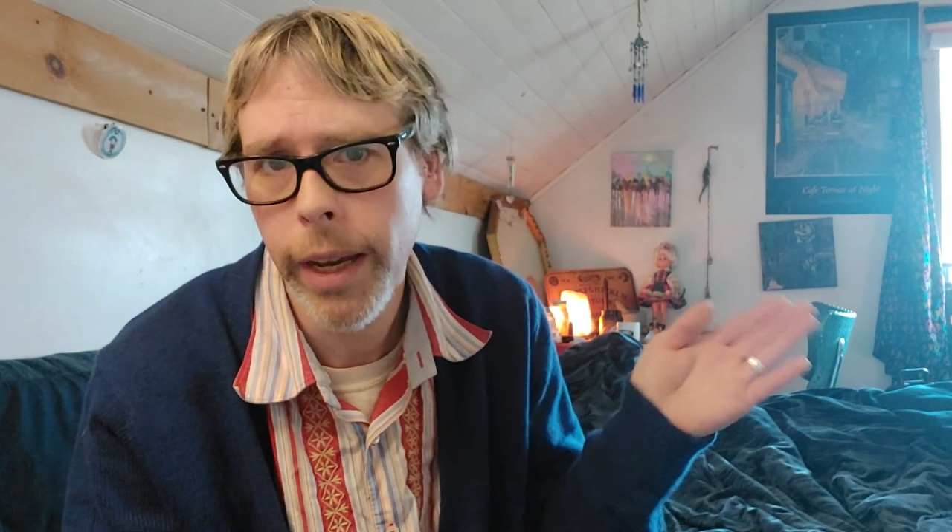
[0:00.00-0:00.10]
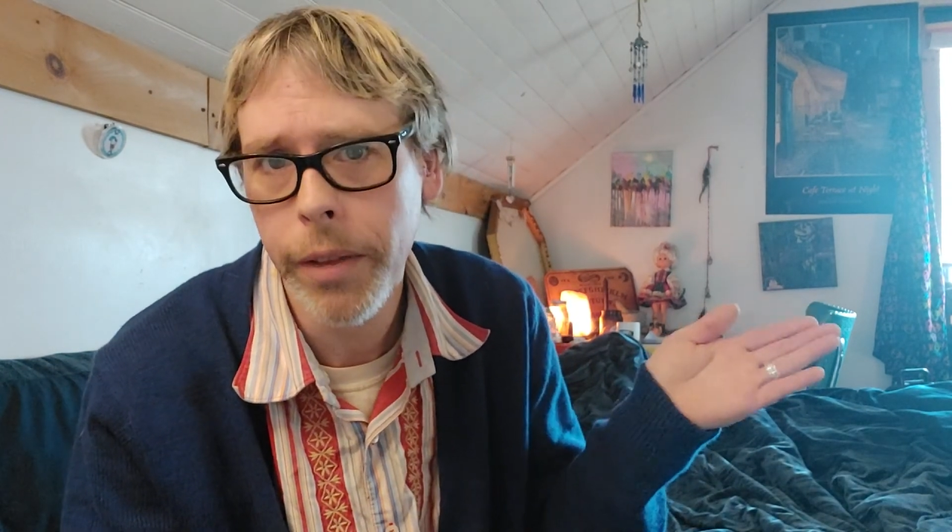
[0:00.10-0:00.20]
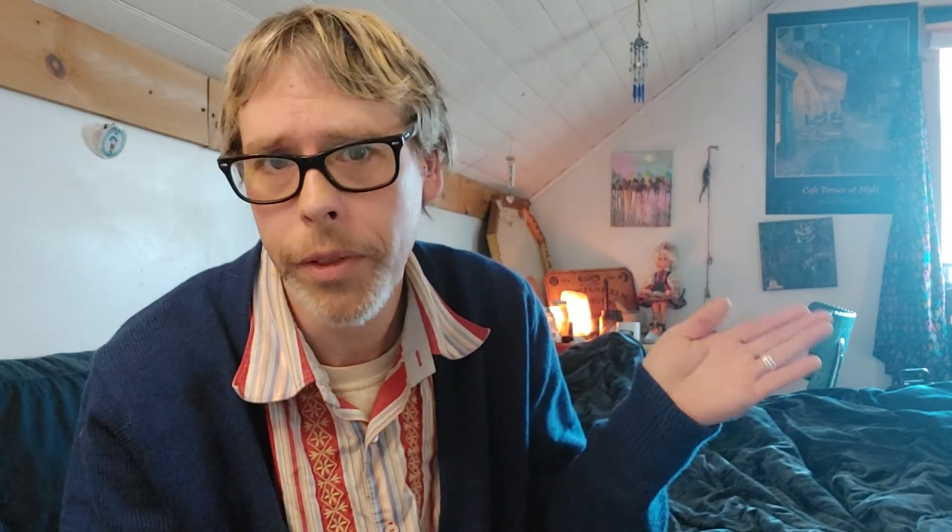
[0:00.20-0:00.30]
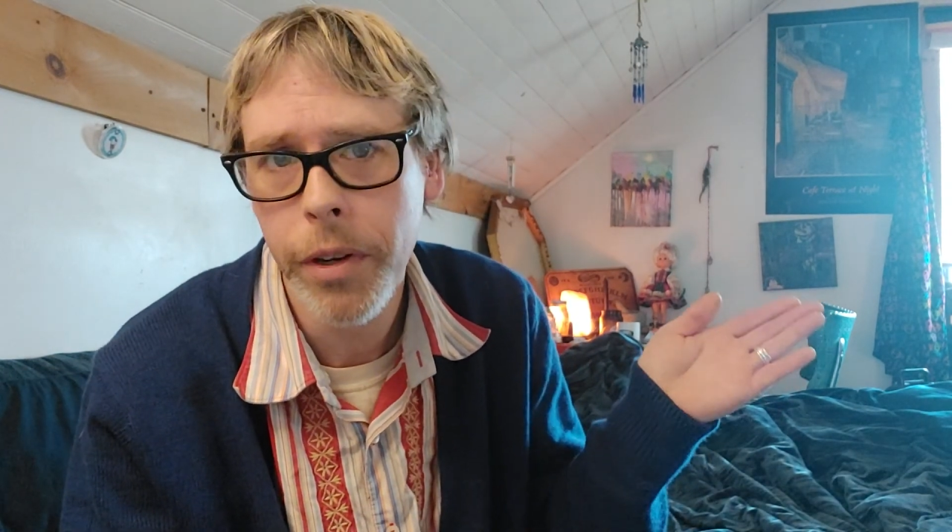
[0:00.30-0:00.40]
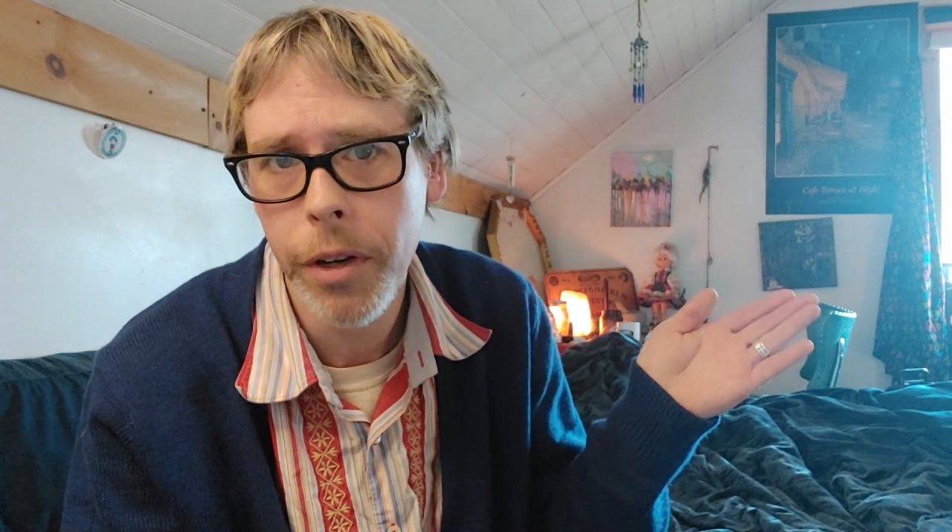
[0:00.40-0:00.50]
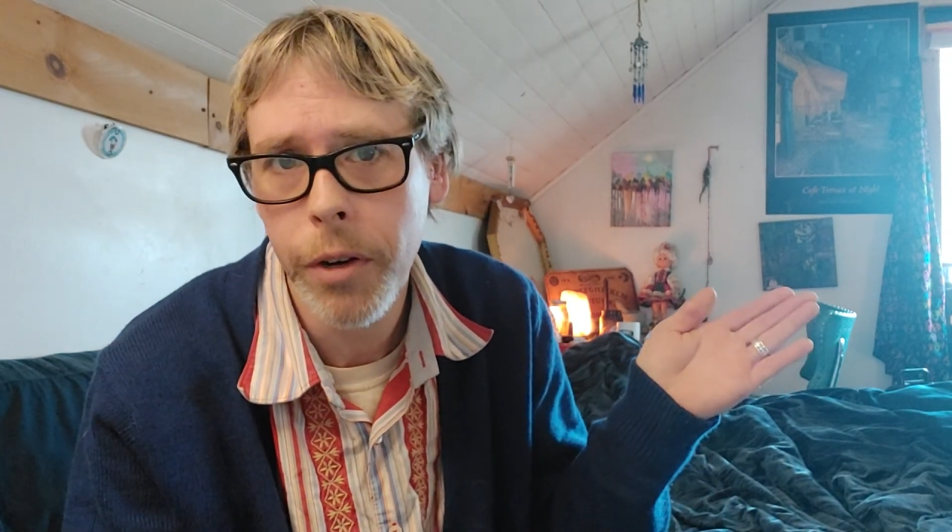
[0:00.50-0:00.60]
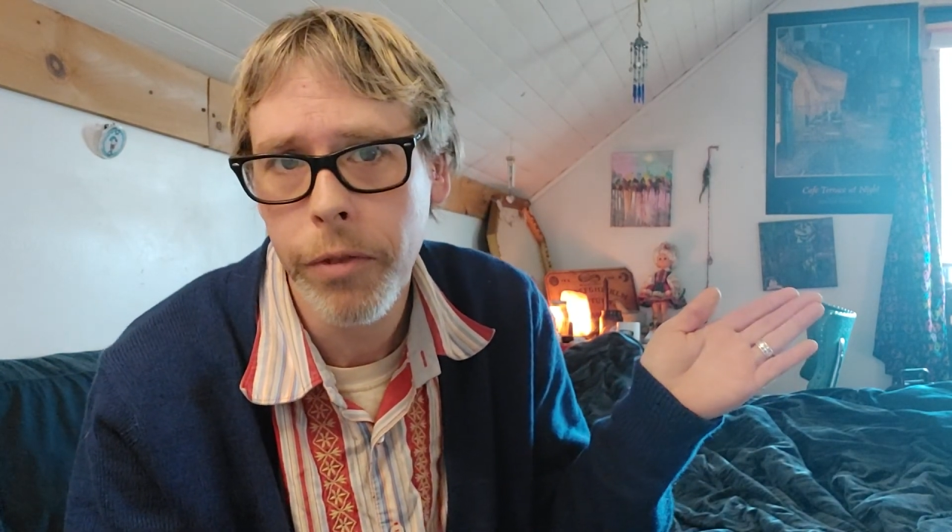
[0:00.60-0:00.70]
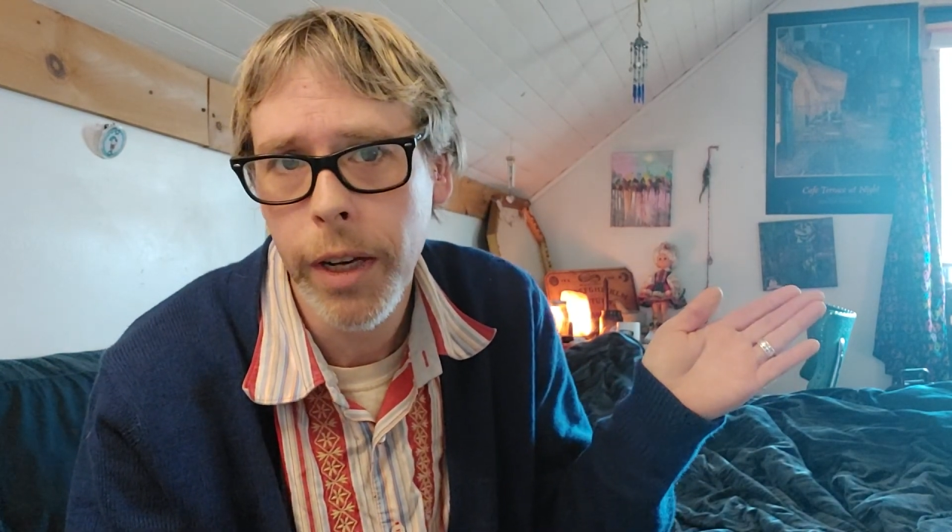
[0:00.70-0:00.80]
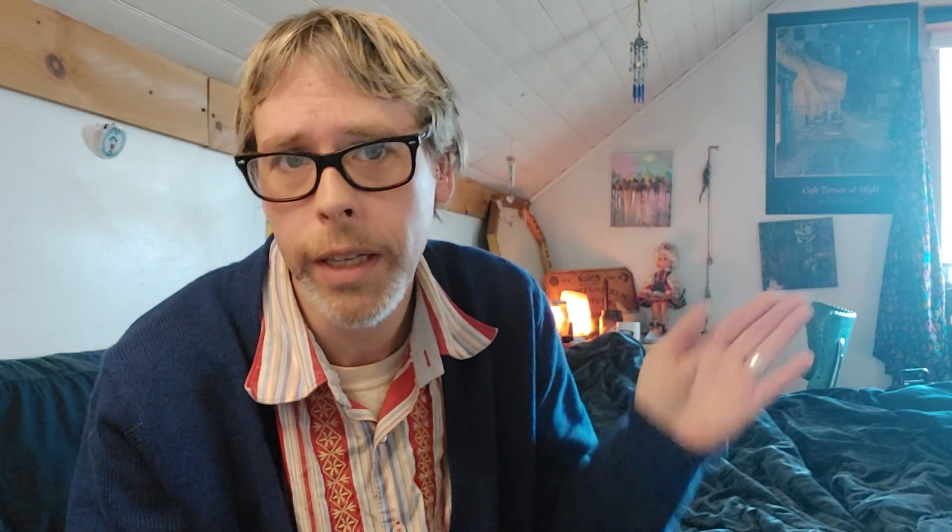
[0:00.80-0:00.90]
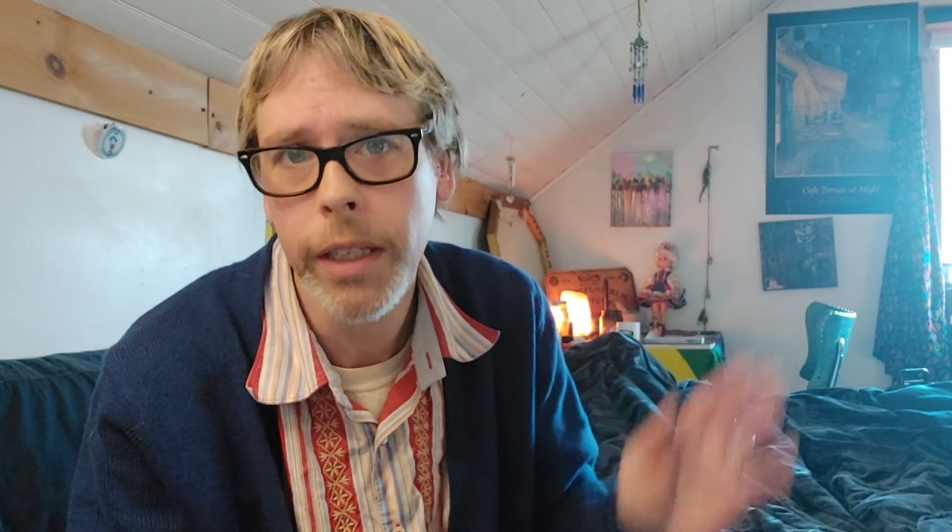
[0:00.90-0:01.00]
at the
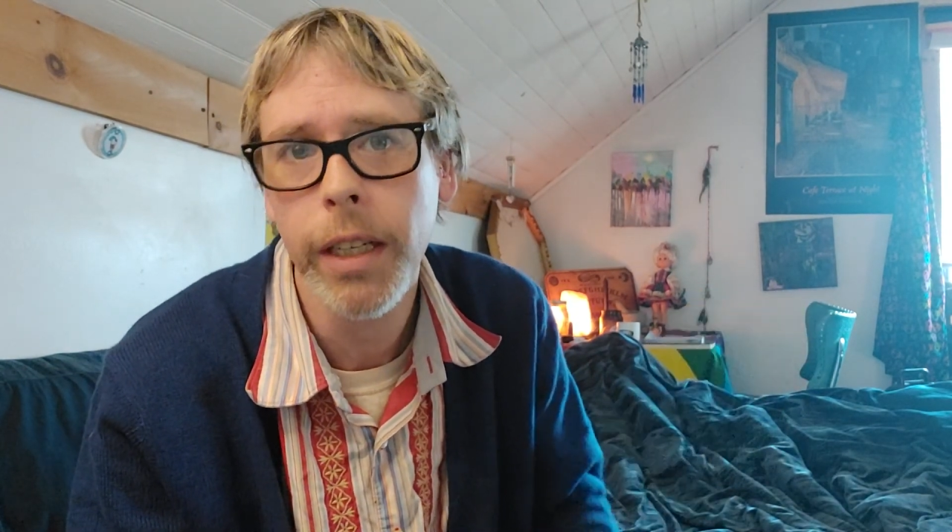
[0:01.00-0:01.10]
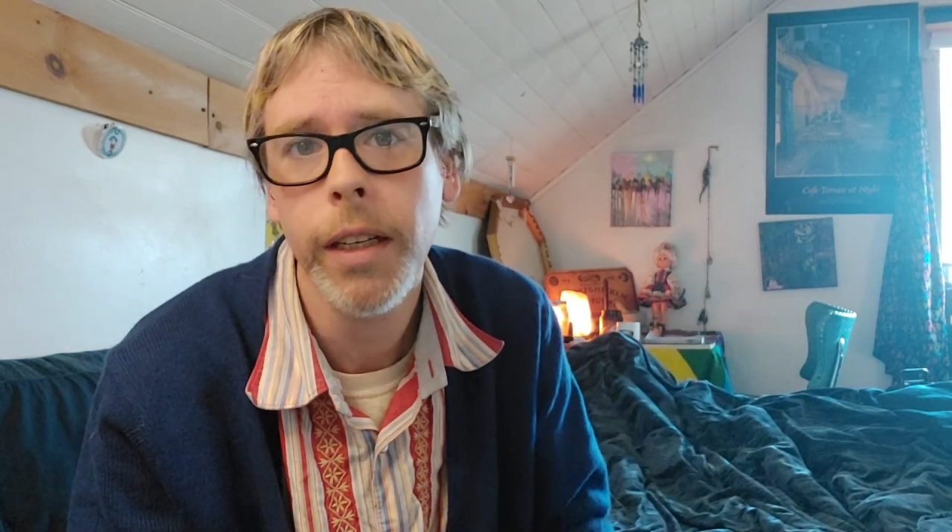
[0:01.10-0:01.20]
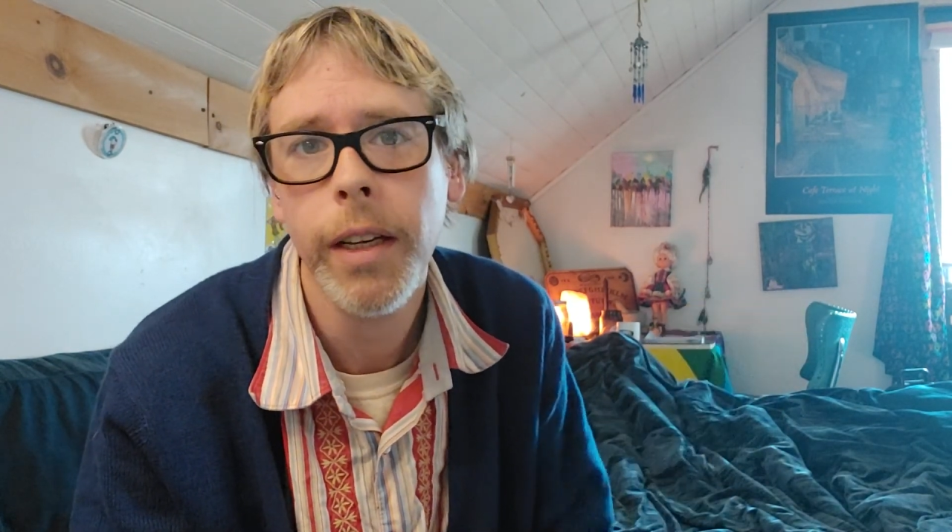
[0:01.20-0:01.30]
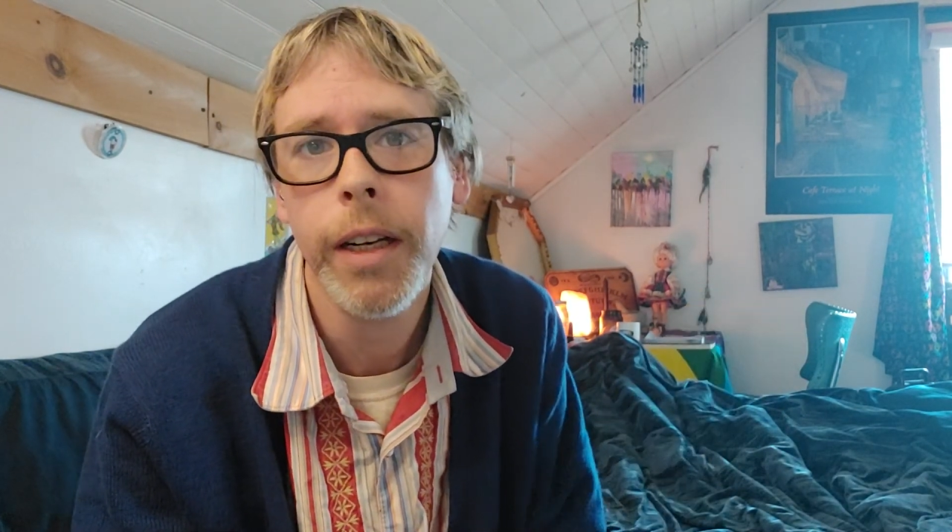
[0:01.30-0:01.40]
Nirvana